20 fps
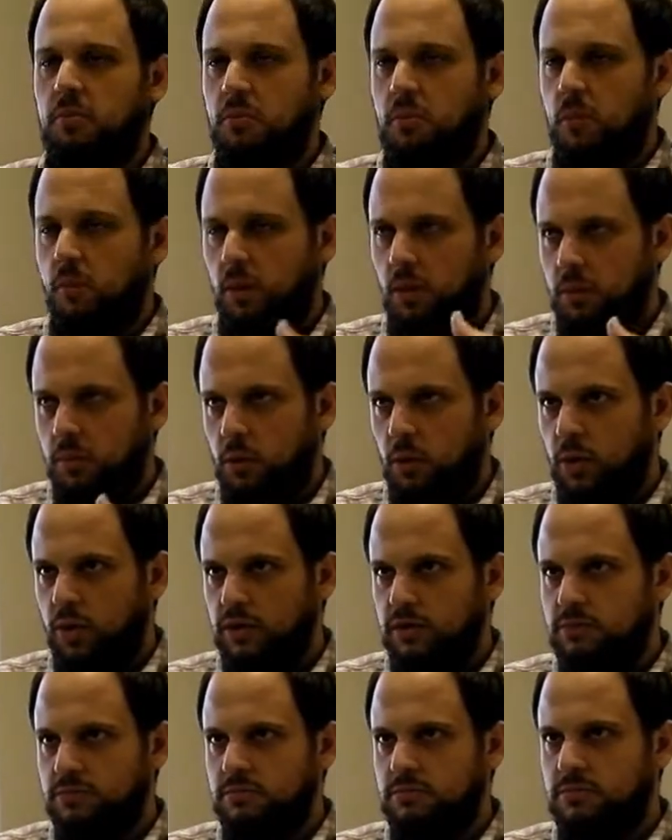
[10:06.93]
more and more
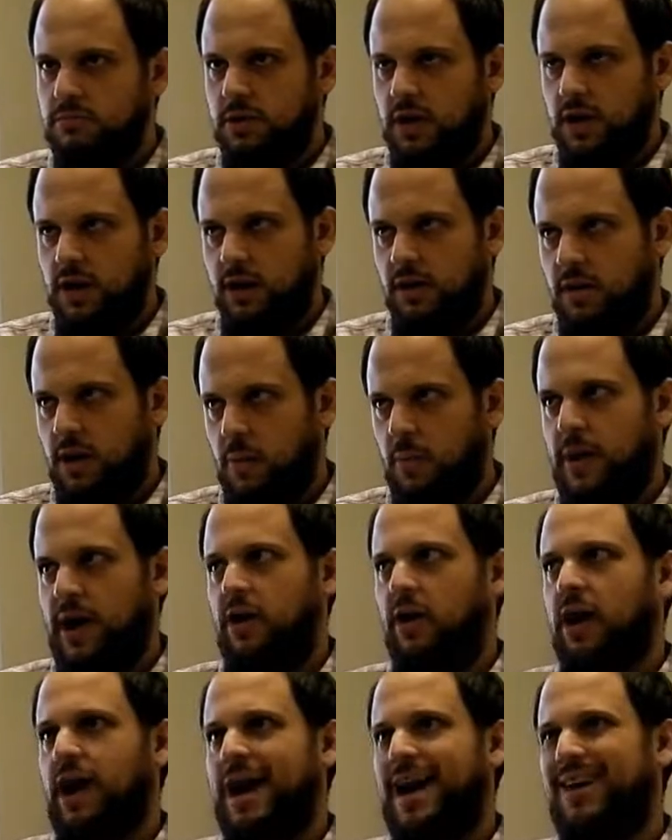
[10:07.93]

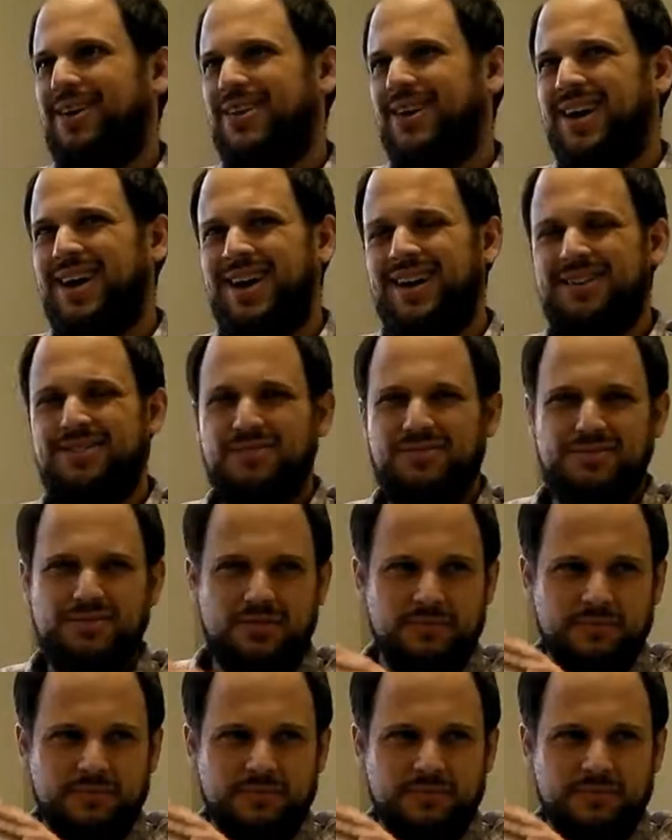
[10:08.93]
about how to kind of